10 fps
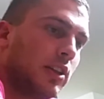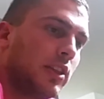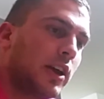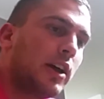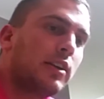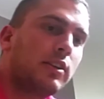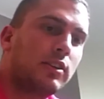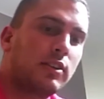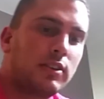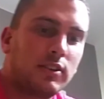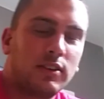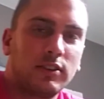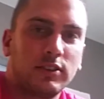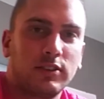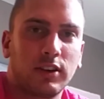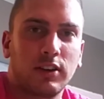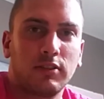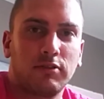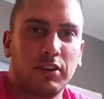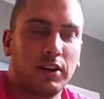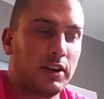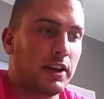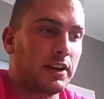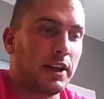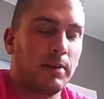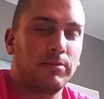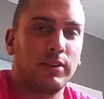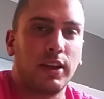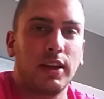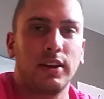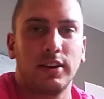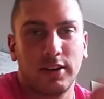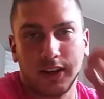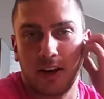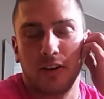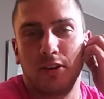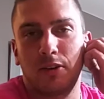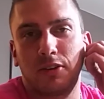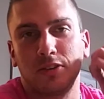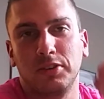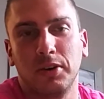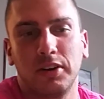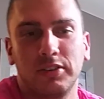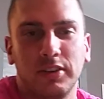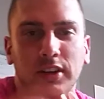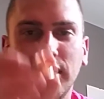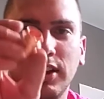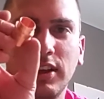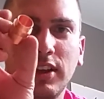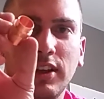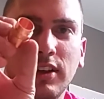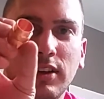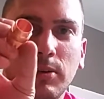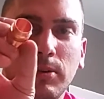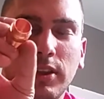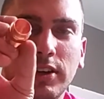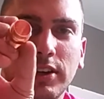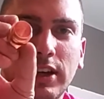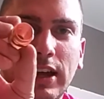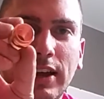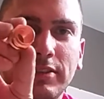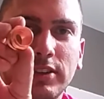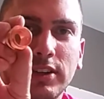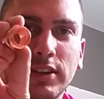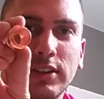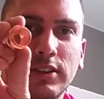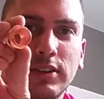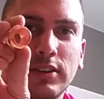And then, since I couldn't find an end cap for that at our local stores, we're then going to have to